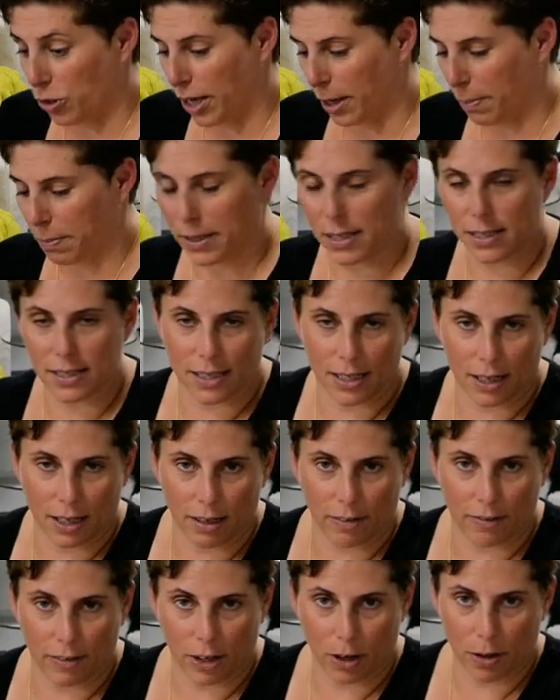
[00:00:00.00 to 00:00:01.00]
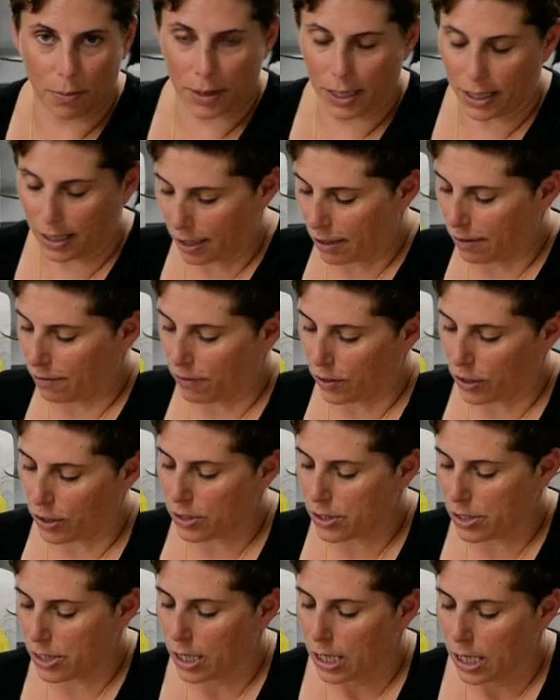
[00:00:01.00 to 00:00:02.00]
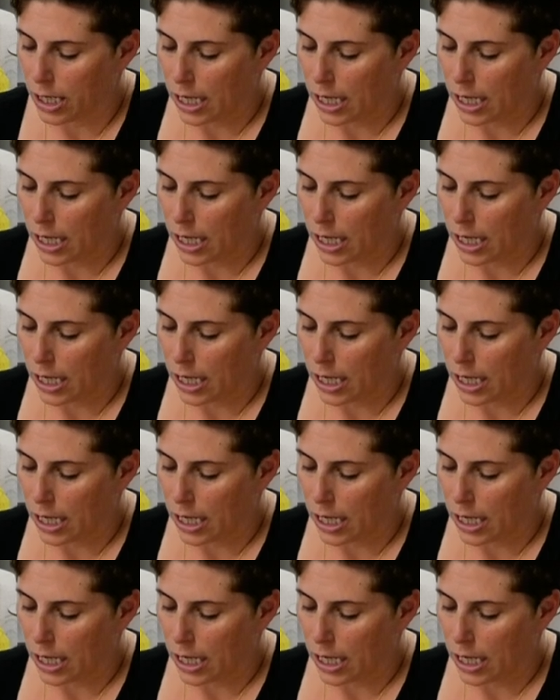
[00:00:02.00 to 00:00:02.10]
nappies, see even I'm getting confused,